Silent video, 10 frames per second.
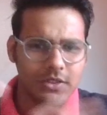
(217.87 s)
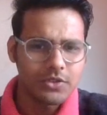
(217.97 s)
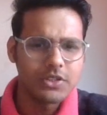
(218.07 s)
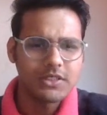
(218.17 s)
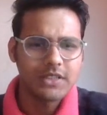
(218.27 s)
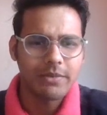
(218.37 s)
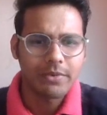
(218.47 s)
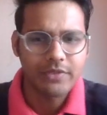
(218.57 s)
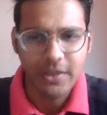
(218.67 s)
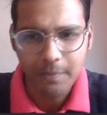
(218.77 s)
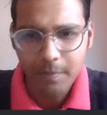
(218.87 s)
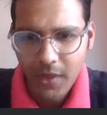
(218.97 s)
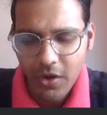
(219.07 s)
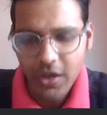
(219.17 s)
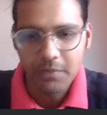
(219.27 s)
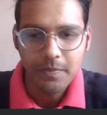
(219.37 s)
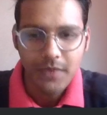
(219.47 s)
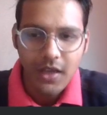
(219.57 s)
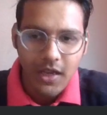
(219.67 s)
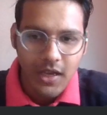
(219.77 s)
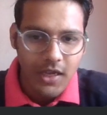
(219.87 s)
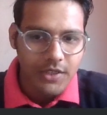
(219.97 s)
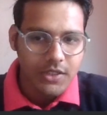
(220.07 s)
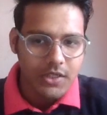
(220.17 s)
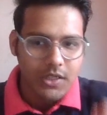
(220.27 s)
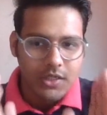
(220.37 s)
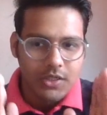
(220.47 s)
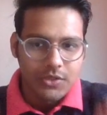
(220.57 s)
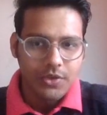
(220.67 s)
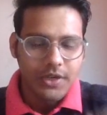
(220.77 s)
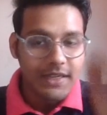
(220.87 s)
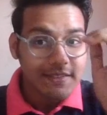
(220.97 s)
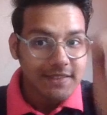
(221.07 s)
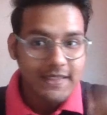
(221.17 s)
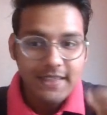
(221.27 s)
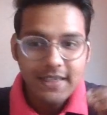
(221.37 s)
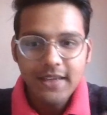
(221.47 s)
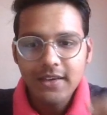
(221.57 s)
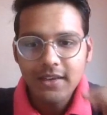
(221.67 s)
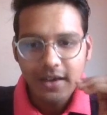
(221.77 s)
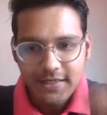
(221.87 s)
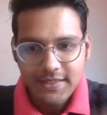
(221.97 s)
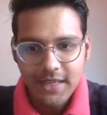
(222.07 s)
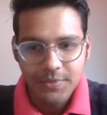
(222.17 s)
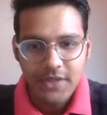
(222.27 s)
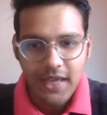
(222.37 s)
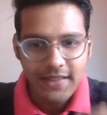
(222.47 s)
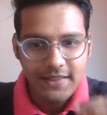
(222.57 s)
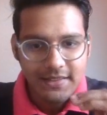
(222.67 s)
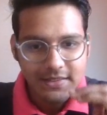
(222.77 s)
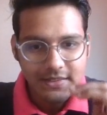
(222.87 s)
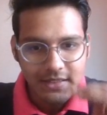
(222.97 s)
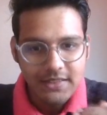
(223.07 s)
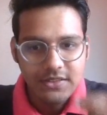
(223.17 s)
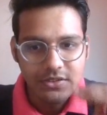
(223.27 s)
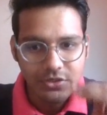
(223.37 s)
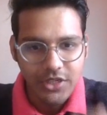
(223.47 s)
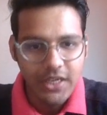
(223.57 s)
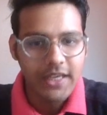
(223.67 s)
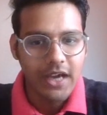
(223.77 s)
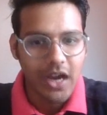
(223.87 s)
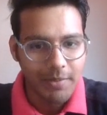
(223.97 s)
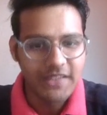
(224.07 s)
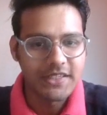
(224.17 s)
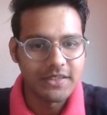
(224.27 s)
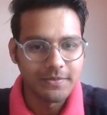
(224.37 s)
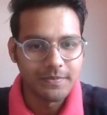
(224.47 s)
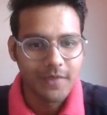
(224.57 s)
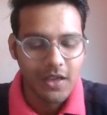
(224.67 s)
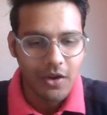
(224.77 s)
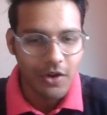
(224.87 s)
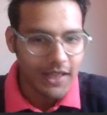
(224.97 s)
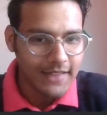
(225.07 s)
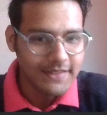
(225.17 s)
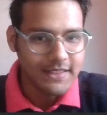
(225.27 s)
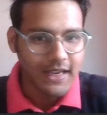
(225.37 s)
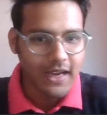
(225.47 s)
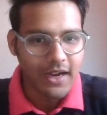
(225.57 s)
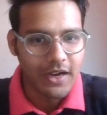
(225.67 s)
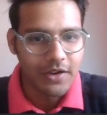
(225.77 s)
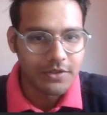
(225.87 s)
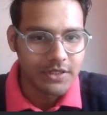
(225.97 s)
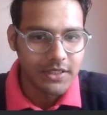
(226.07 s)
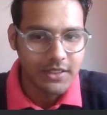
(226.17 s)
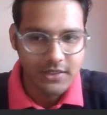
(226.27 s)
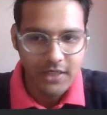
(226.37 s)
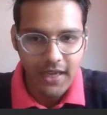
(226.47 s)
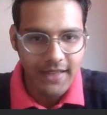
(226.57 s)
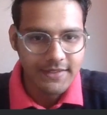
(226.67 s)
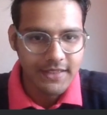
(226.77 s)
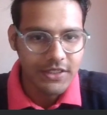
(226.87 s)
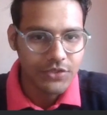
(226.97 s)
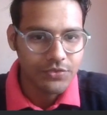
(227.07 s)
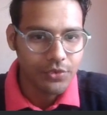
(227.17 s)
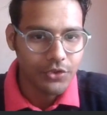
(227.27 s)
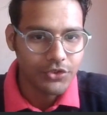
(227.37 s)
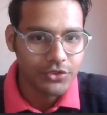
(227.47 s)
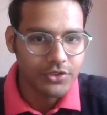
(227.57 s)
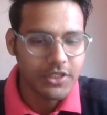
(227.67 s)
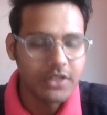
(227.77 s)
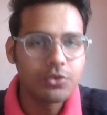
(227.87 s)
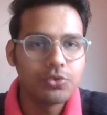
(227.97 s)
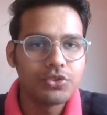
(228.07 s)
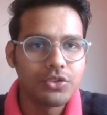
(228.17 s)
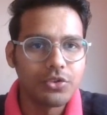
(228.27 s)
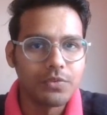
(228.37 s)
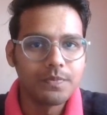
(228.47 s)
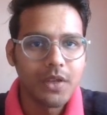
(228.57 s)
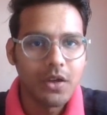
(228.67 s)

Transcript: so this type of thing. Okay, so it is thinking in steps, and this is really amazing. Okay, let's see. The answer is 40320.